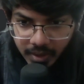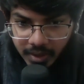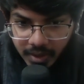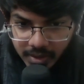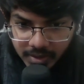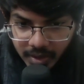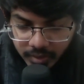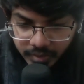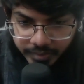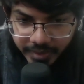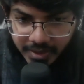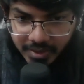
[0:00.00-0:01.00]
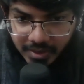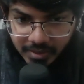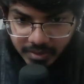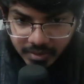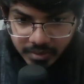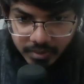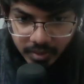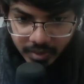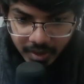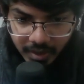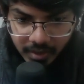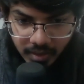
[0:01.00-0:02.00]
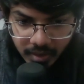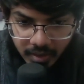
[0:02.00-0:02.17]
Here's how to fix this. Okay.